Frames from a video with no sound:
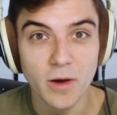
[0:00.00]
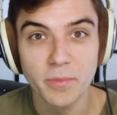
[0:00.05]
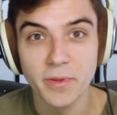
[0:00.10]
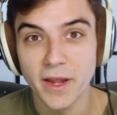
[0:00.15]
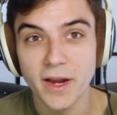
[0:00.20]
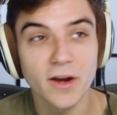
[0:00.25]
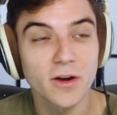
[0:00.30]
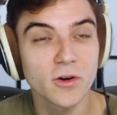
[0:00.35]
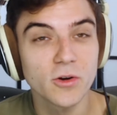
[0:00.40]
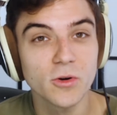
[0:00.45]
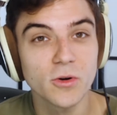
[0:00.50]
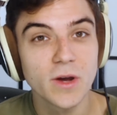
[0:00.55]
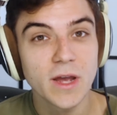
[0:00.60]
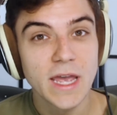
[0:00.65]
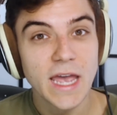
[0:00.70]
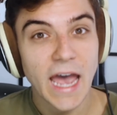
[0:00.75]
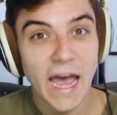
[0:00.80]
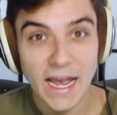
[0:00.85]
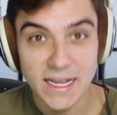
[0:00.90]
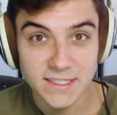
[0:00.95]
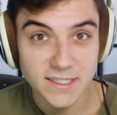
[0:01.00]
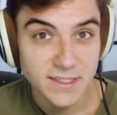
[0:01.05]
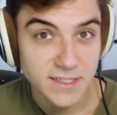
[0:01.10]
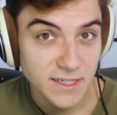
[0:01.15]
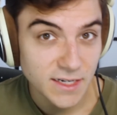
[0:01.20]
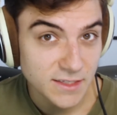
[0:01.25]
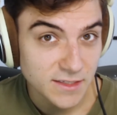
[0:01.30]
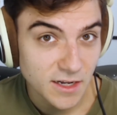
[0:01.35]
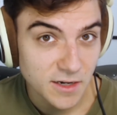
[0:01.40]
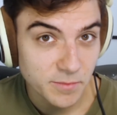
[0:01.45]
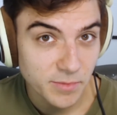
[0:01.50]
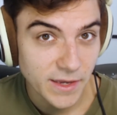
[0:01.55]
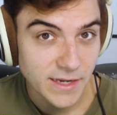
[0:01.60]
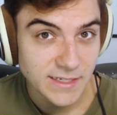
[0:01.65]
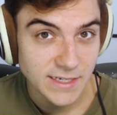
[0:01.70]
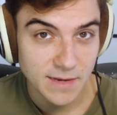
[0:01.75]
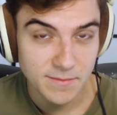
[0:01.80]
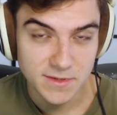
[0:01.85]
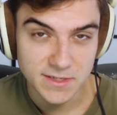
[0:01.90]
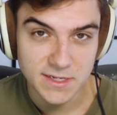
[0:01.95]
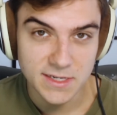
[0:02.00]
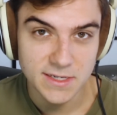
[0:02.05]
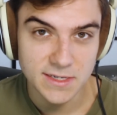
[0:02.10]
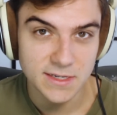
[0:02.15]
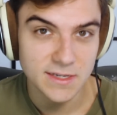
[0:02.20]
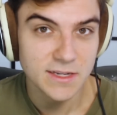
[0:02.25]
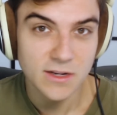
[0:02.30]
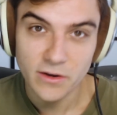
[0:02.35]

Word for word: a player who hasn't seen a ton of playtime this season.